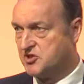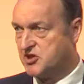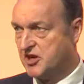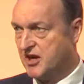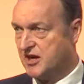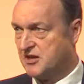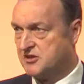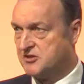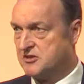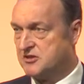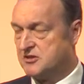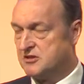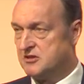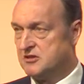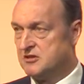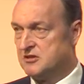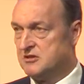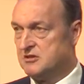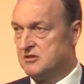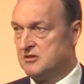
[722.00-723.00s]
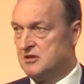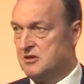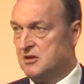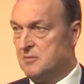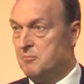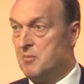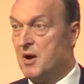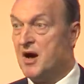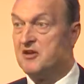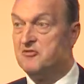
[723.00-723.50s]
change.
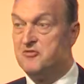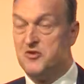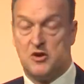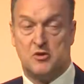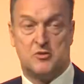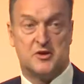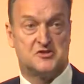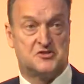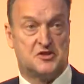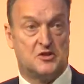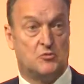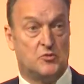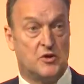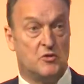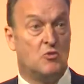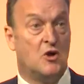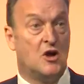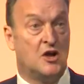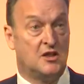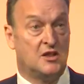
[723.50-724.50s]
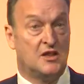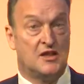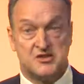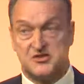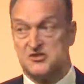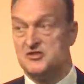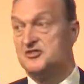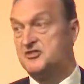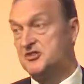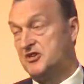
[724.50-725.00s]
My view is that we weren't
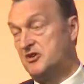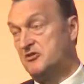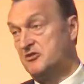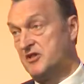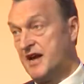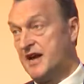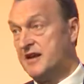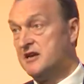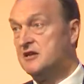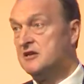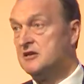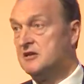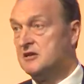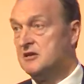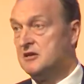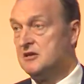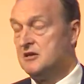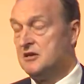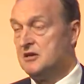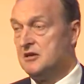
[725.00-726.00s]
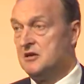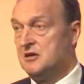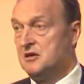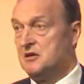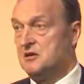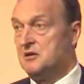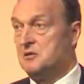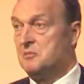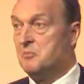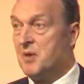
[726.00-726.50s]
listened to then.
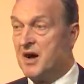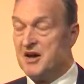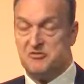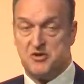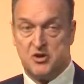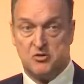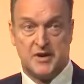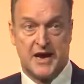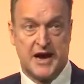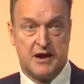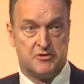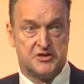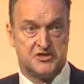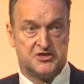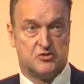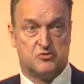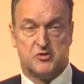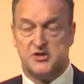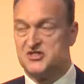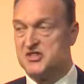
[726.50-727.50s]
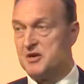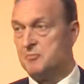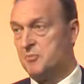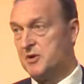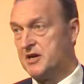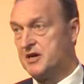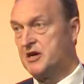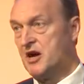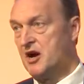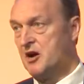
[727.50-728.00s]
My view now is that we
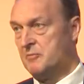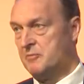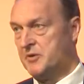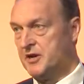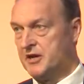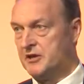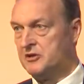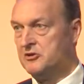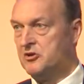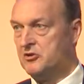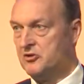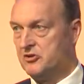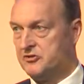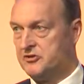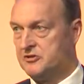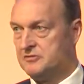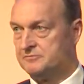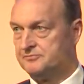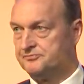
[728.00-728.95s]
simply can't be ignored.